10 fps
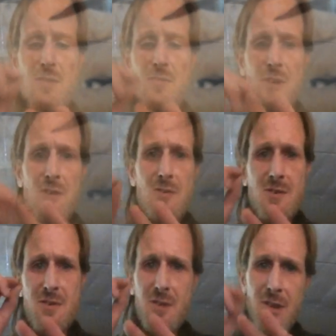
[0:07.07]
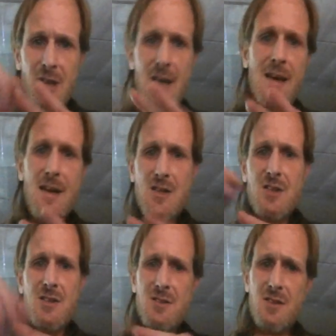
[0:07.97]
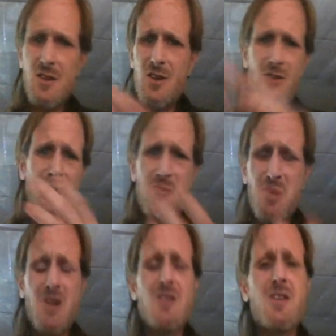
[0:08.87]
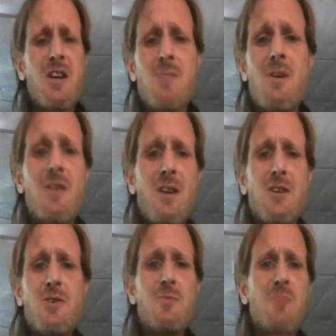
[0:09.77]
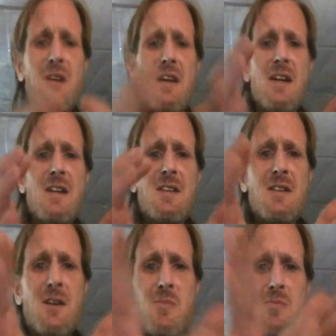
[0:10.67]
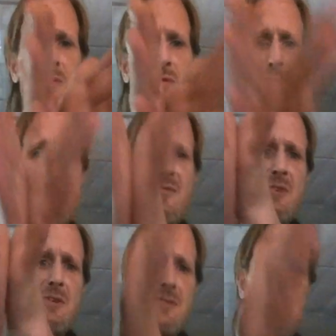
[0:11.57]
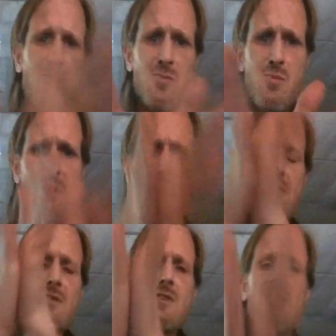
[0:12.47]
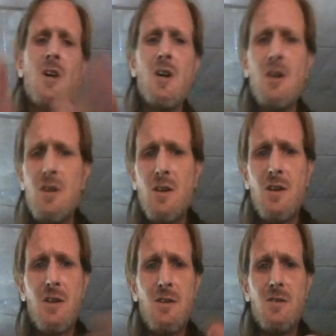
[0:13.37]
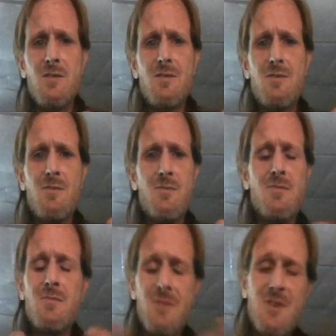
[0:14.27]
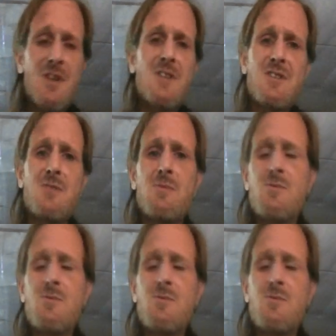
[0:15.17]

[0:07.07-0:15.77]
fingers lanced, and all this pus came out. I couldn't pick anything up using my fingers for weeks. Uh, As like I said, we were